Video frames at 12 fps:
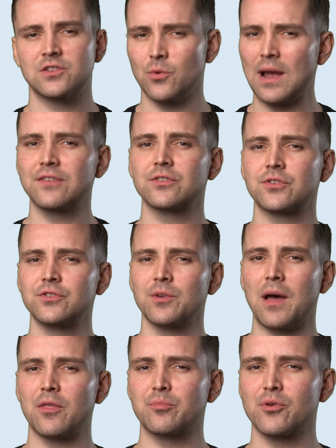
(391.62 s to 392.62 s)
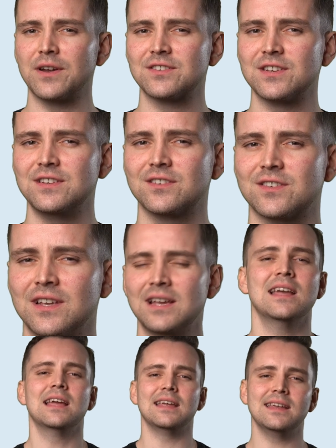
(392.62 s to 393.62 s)
Still hesitant about the prices?
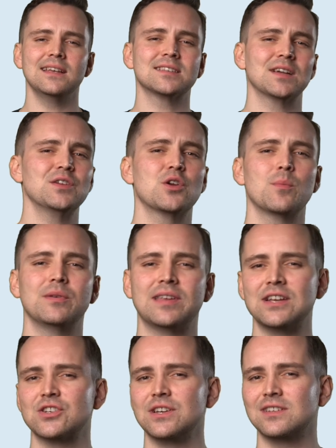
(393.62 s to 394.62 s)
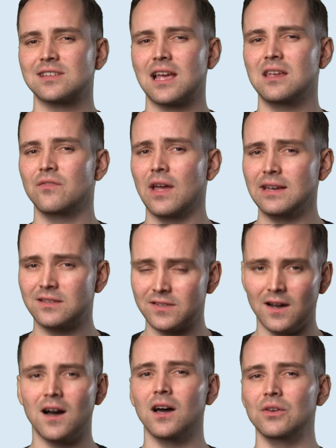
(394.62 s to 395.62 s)
Here's how you could potentially save a
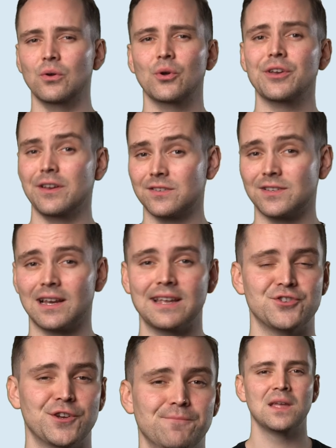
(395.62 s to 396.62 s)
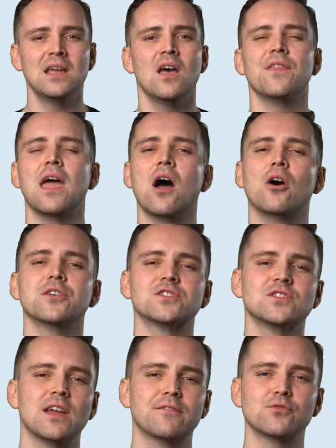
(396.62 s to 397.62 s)
ton on installation. There are
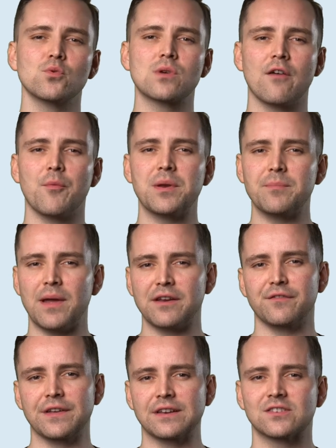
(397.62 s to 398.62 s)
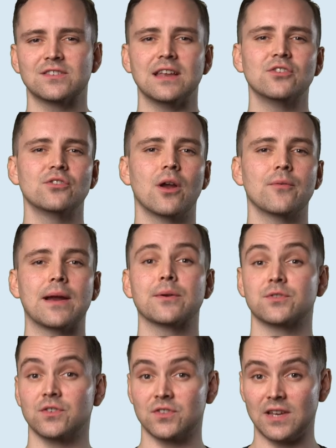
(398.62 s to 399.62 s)
several government benefits centered around
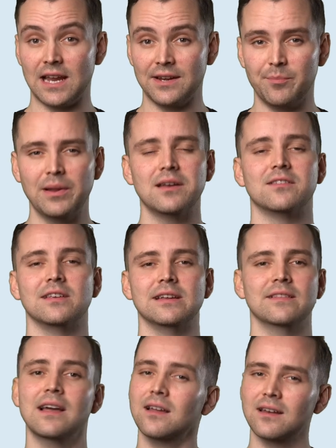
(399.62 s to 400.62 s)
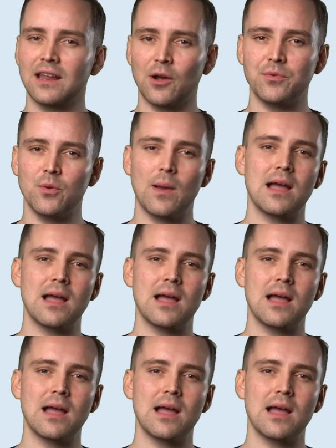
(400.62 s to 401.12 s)
sustainability that can help you